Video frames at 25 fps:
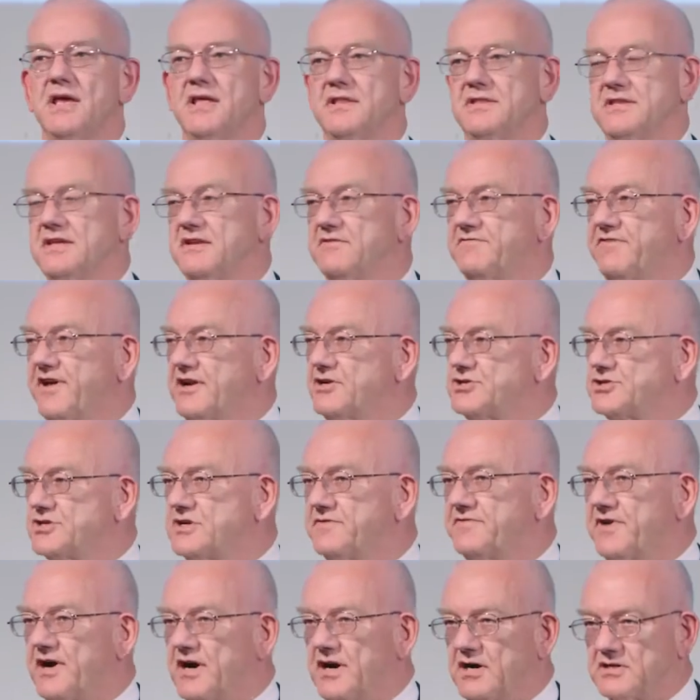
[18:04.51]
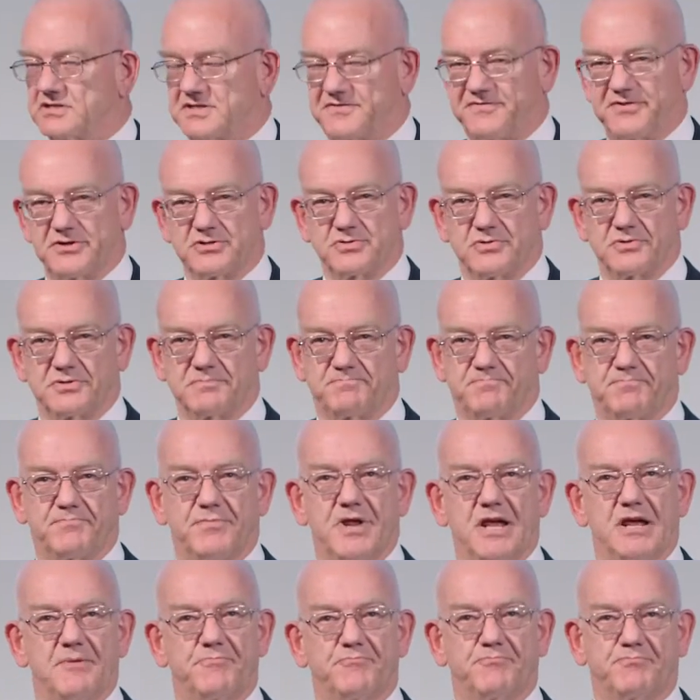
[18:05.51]
the invention of artificial
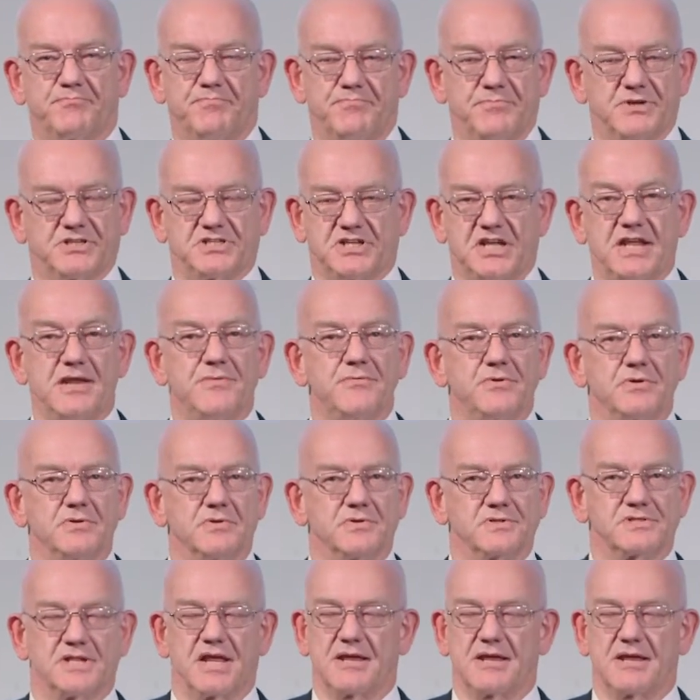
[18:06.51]
materials